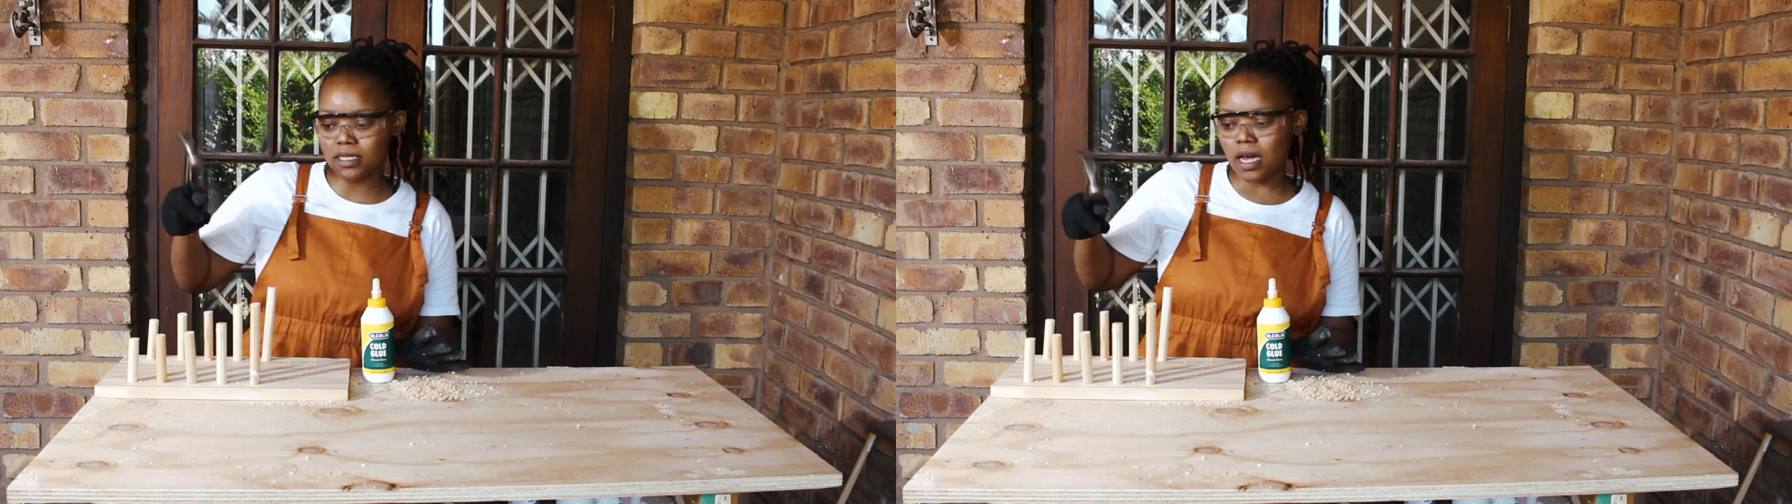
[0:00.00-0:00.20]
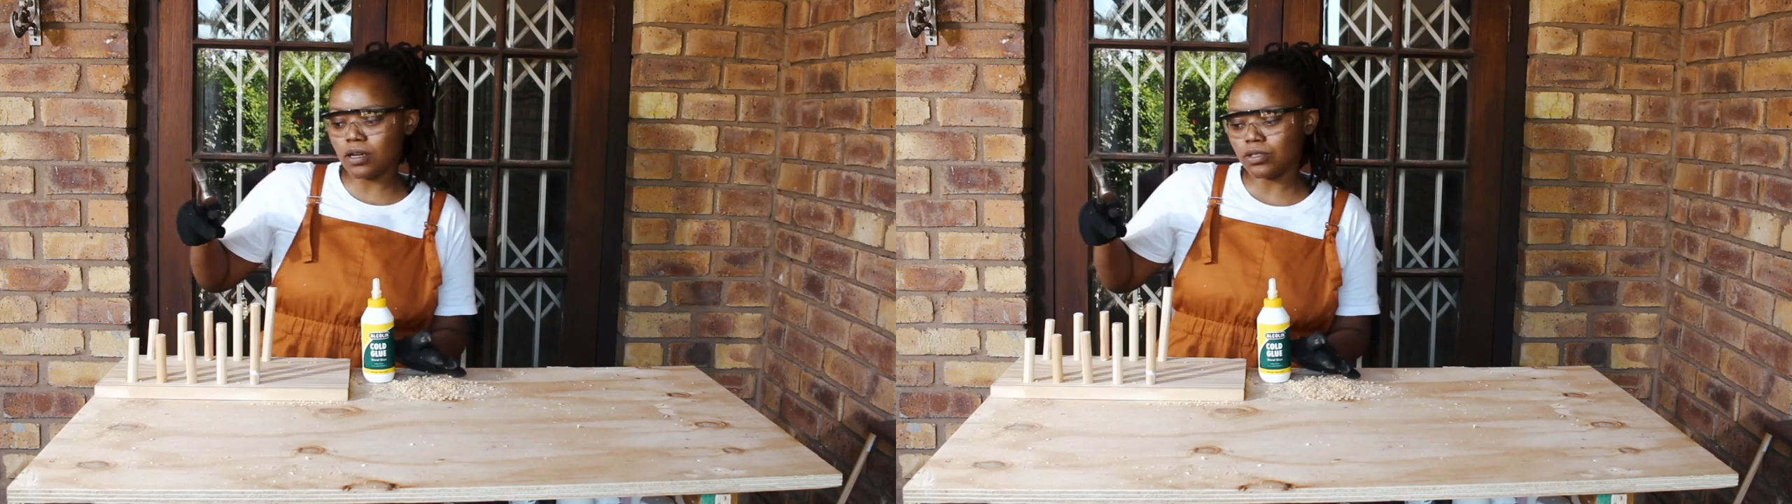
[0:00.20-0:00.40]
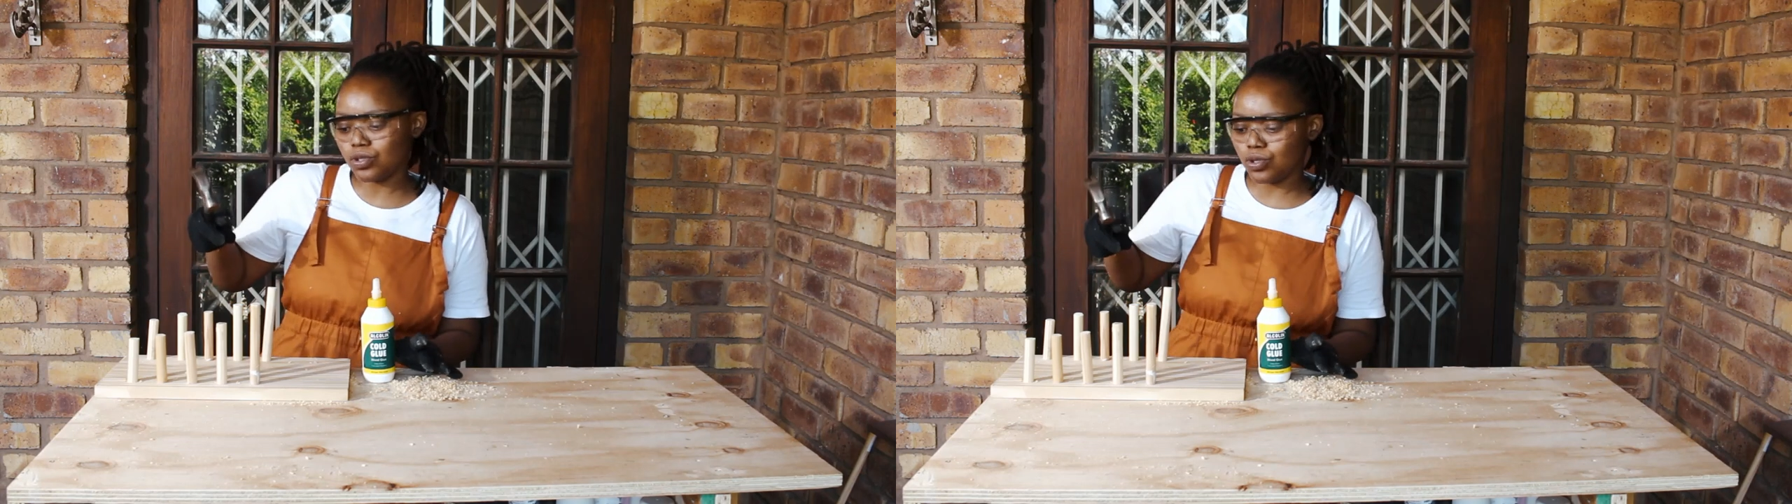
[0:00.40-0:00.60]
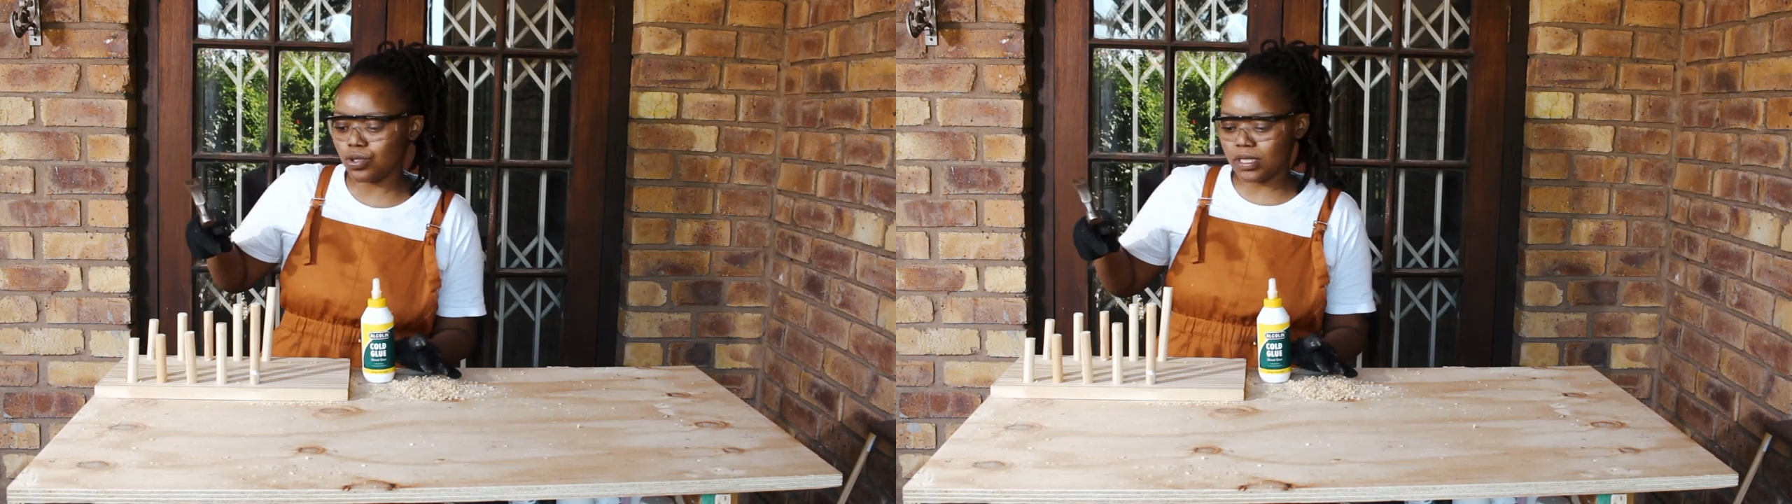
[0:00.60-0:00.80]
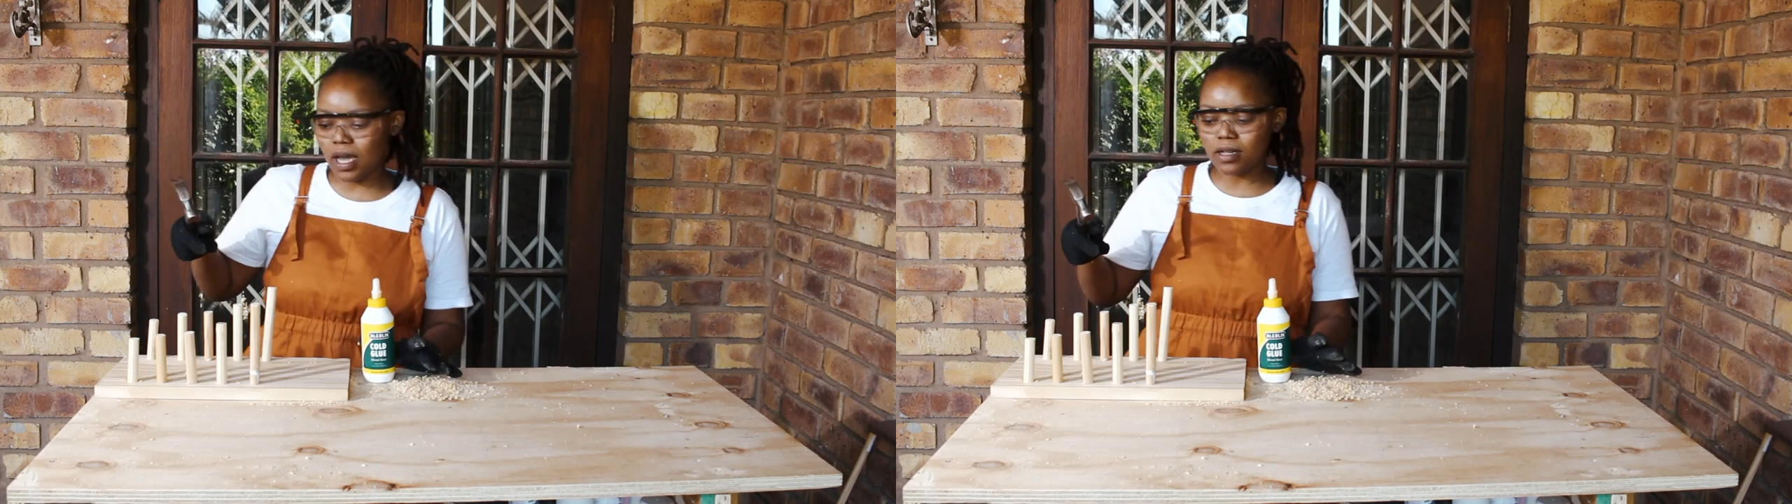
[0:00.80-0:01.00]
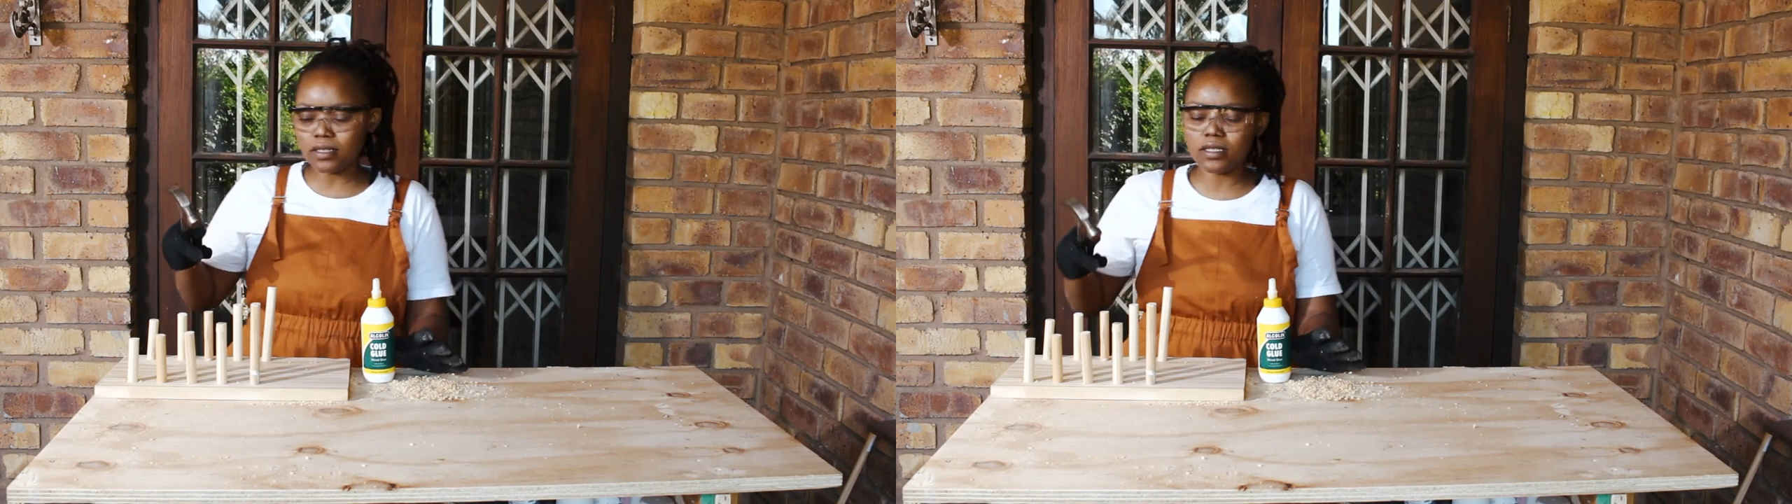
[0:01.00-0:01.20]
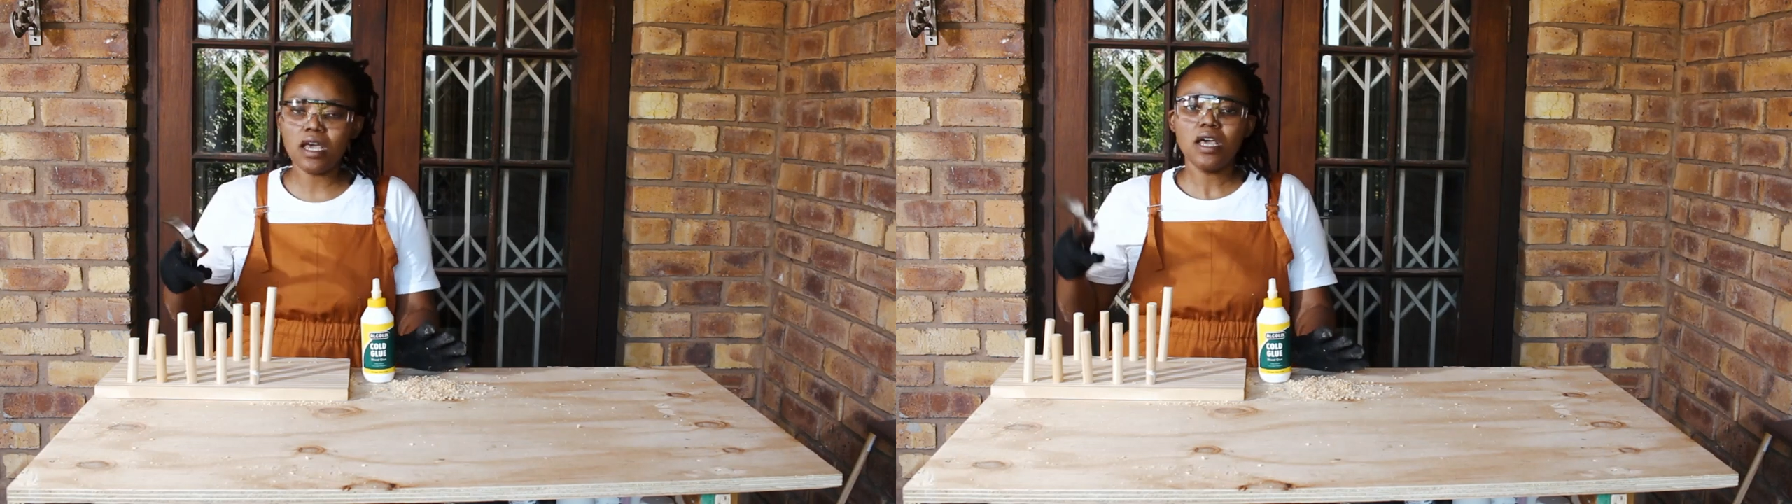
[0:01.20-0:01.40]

down to your dowels.